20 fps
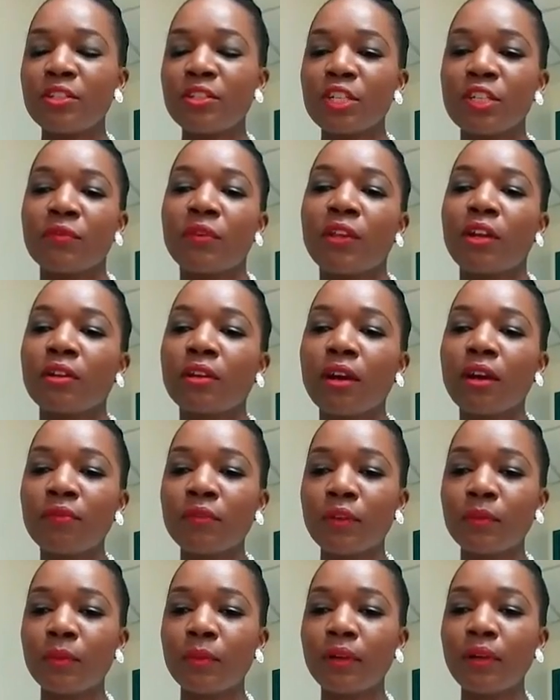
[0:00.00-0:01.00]
you just feel
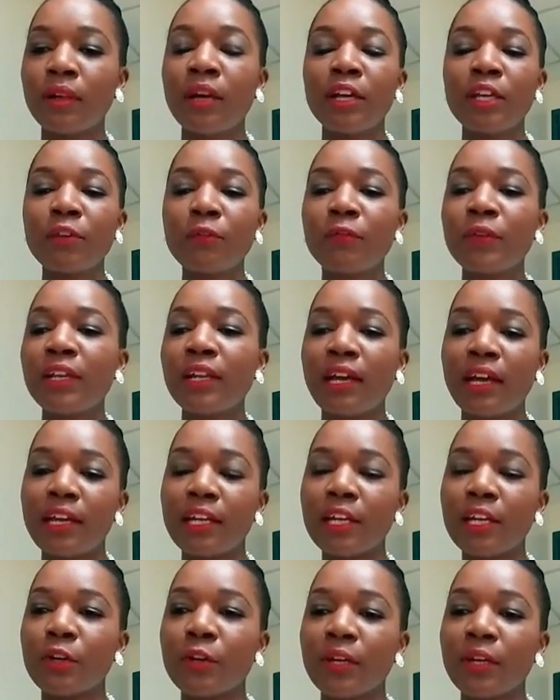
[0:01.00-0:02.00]
uncomfortable. You feel
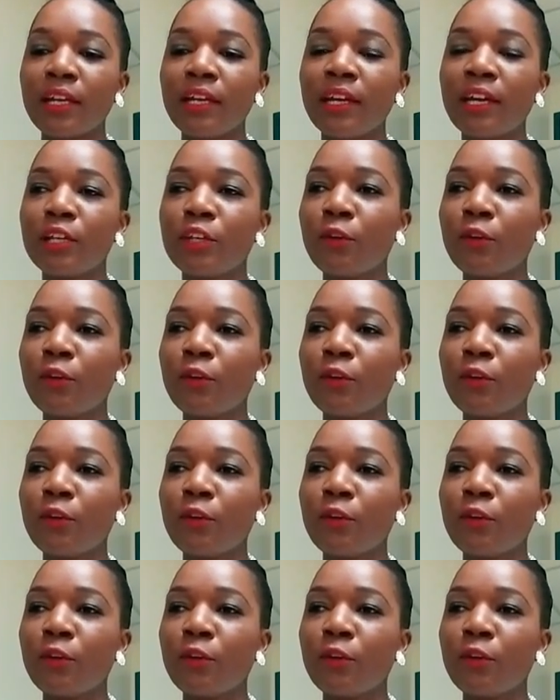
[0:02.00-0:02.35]
angry.